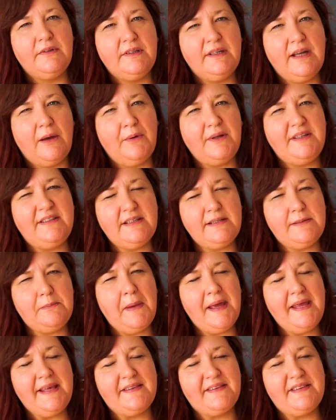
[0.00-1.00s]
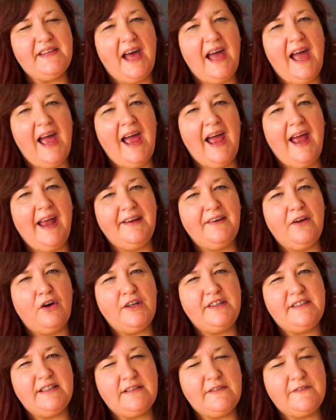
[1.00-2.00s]
Now I did make that and I
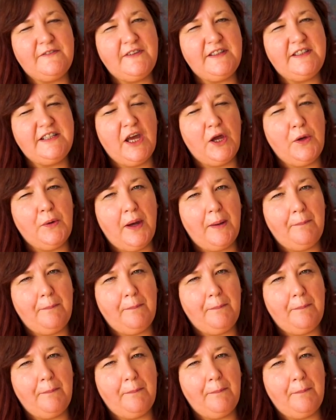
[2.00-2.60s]
did a video